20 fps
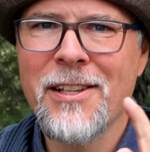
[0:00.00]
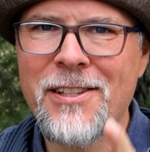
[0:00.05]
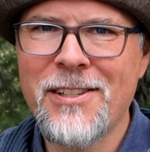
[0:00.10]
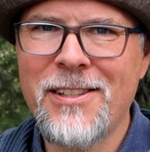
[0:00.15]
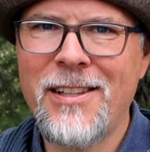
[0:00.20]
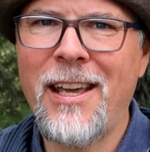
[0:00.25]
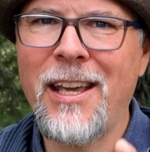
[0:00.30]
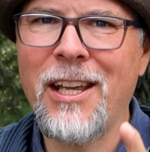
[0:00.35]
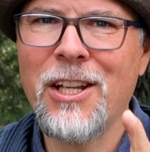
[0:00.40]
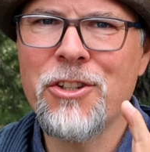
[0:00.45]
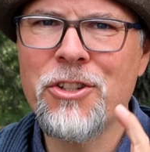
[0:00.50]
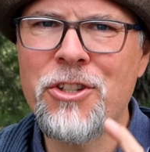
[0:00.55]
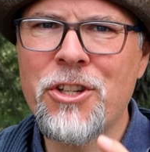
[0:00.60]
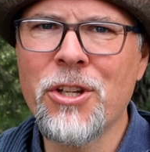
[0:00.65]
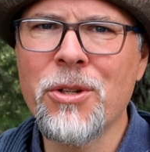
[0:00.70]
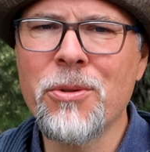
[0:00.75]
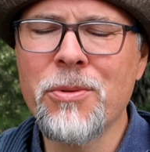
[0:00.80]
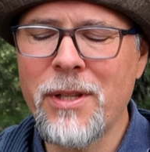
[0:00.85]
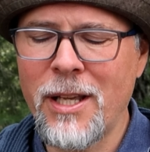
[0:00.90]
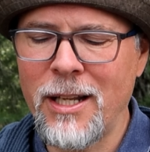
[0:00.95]
stay
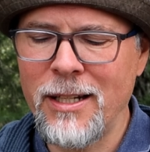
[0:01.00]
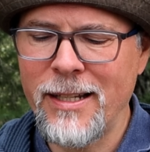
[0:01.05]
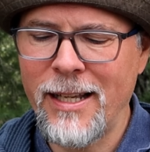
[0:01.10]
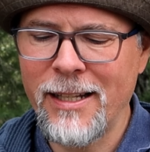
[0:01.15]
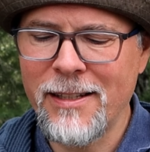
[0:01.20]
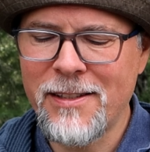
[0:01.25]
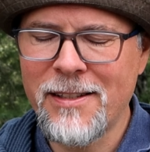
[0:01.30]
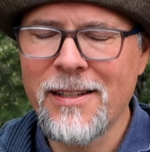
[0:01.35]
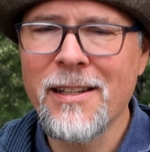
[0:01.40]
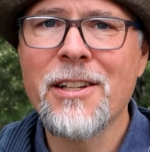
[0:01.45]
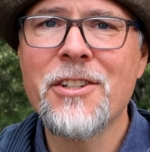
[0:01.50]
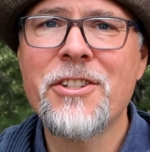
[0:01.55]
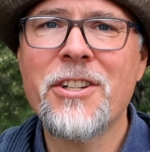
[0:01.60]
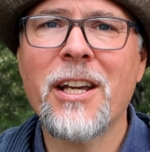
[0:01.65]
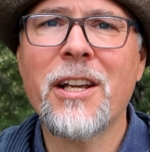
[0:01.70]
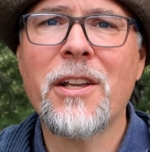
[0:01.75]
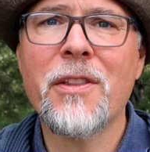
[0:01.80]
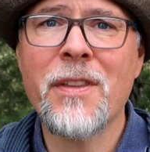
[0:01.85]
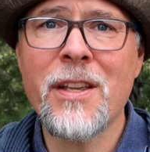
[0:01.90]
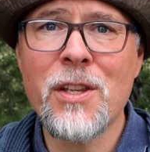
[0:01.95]
tuned and let's
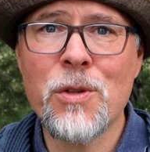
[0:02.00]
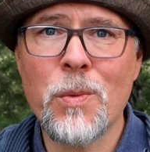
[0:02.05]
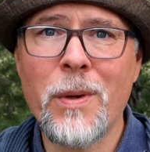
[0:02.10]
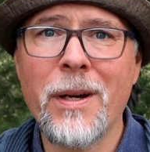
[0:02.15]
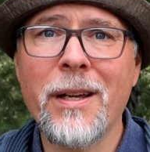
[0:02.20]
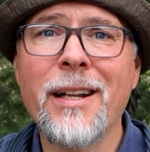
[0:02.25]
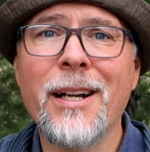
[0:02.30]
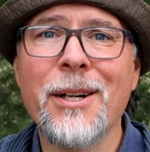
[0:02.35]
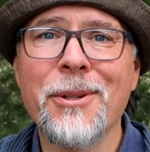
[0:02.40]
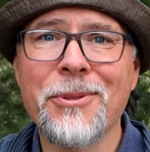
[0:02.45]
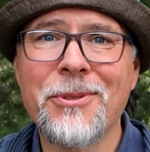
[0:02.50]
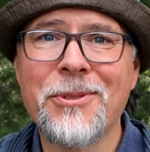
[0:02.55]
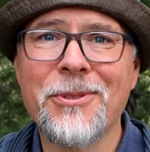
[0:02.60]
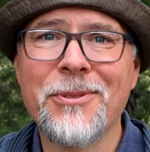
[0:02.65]
check this one out.